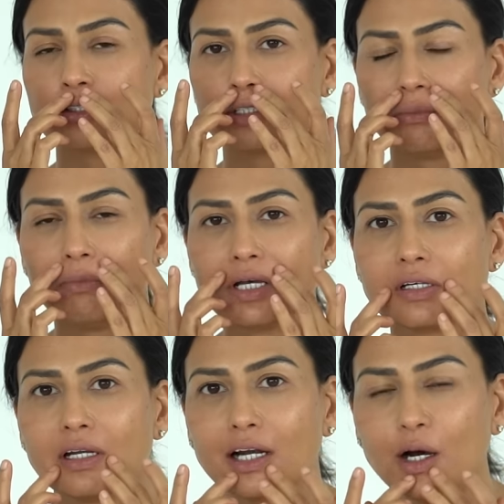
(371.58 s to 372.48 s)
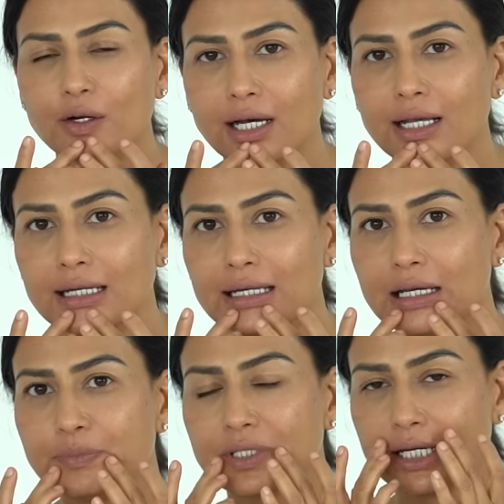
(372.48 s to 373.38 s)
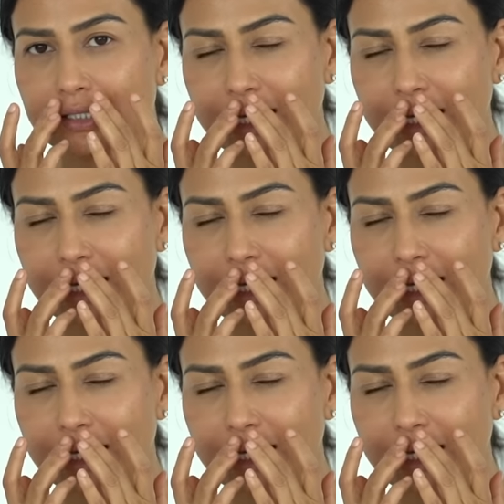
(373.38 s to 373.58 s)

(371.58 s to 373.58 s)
So the muscle around our lips gets